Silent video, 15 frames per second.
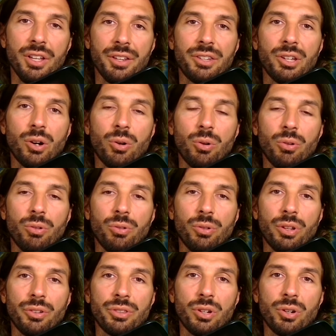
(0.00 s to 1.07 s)
the
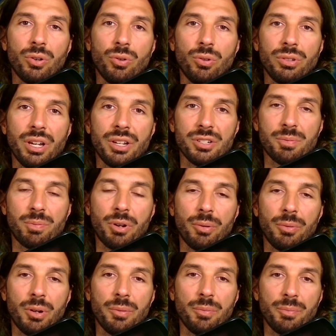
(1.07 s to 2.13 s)
whole the whole launch pro- uh,